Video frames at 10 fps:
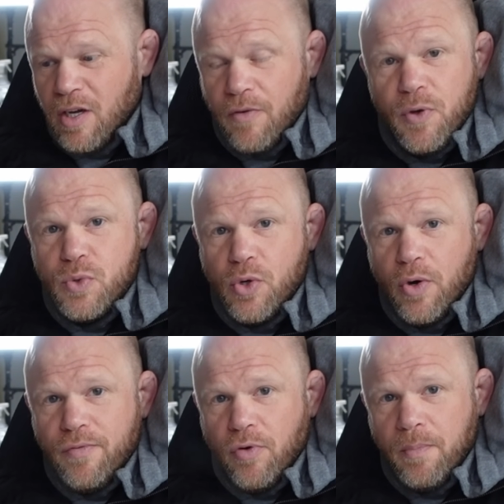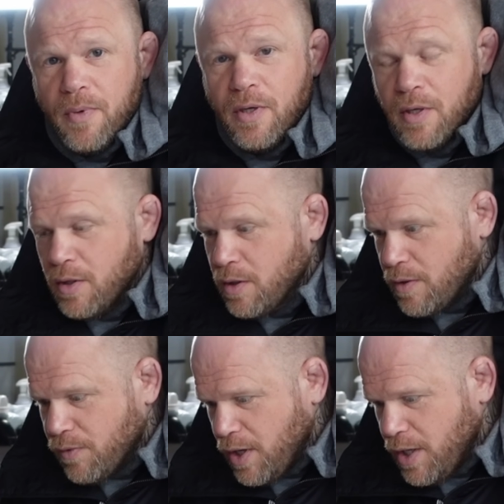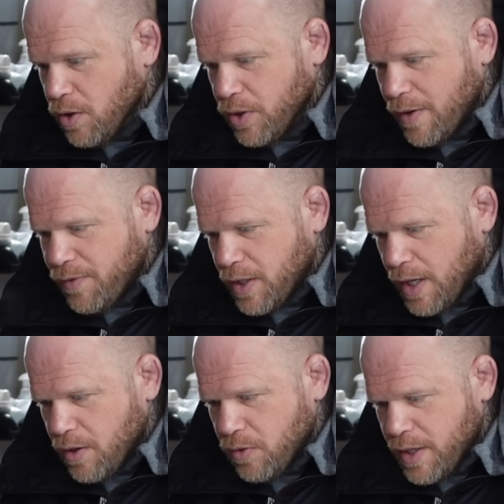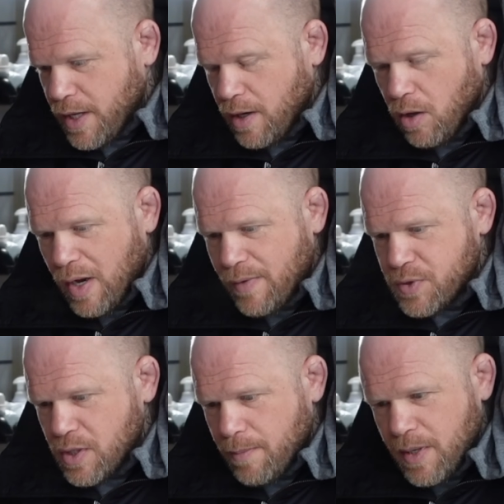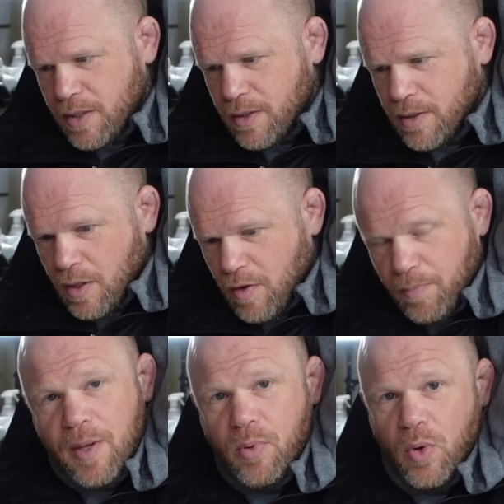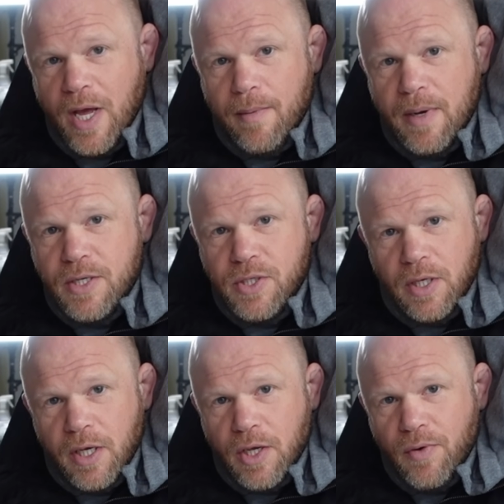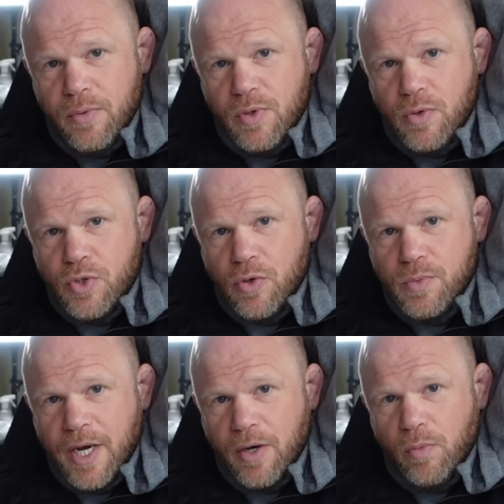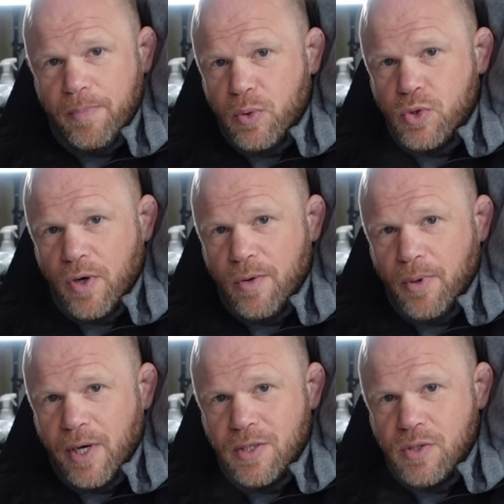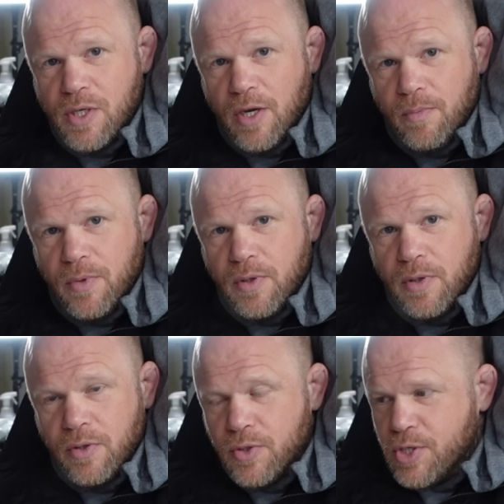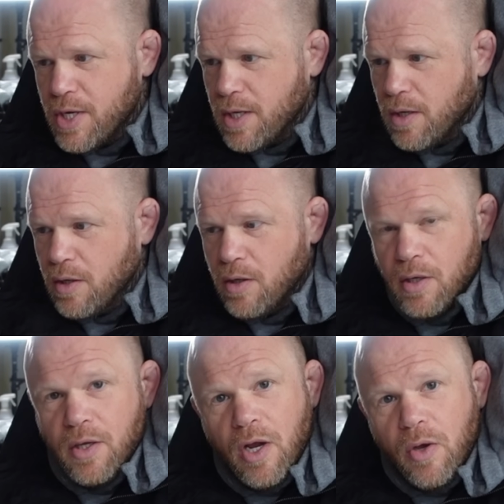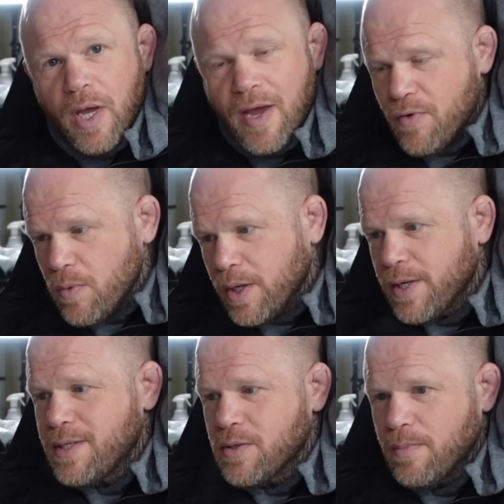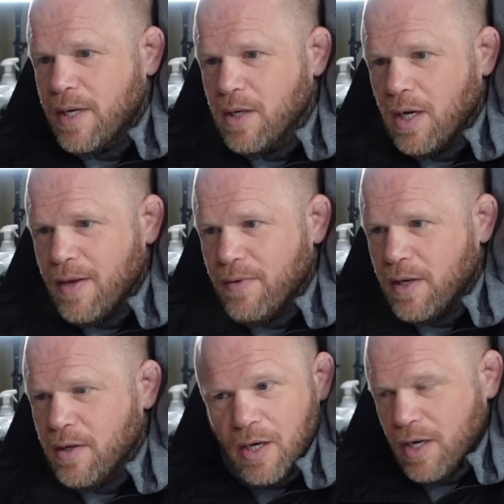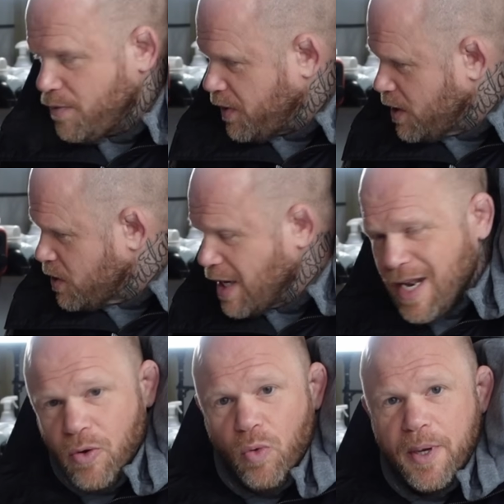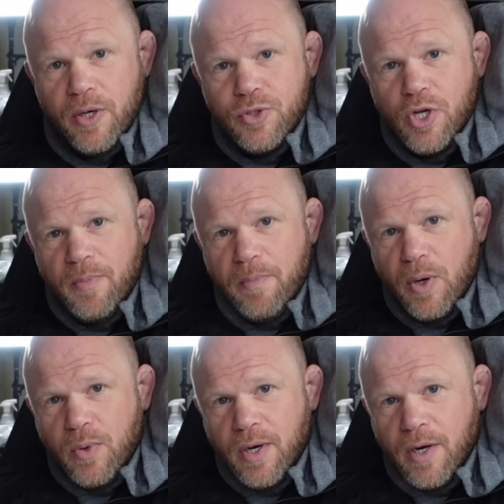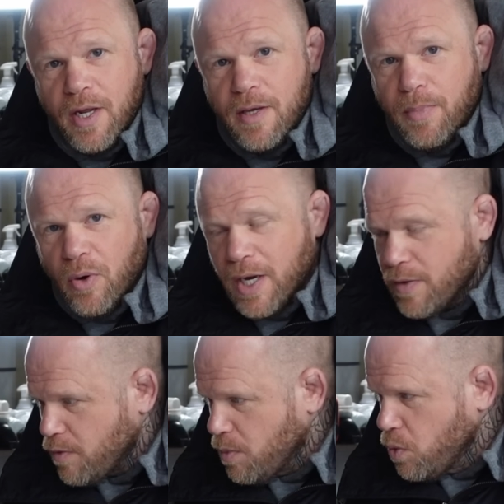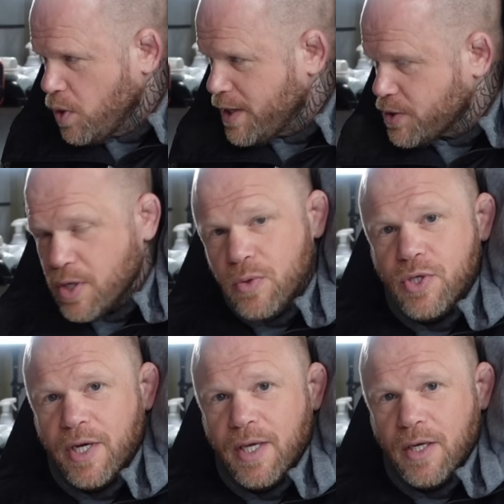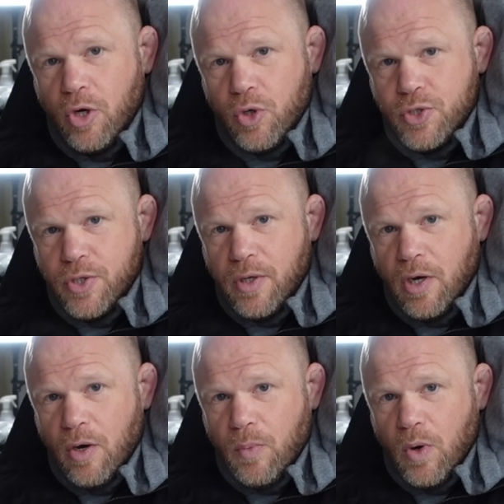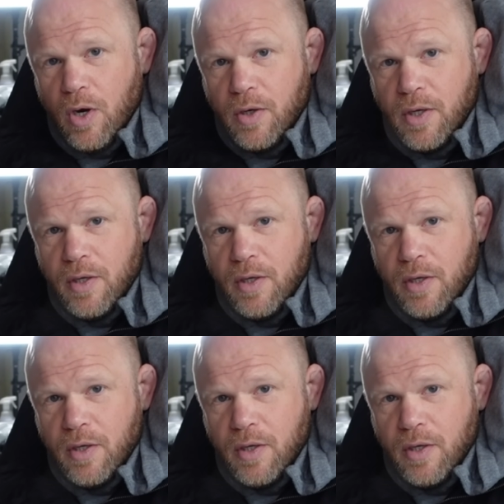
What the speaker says: I feel sorry for them. They've clearly got nothing going on in their lives. I mean, if people are that amazing, get your own YouTube channel, build your own bikes and sell them and see. You know, everyone needs to make a living, and if there's a little bit on top of building an e-bike from all the associated costs and hard work,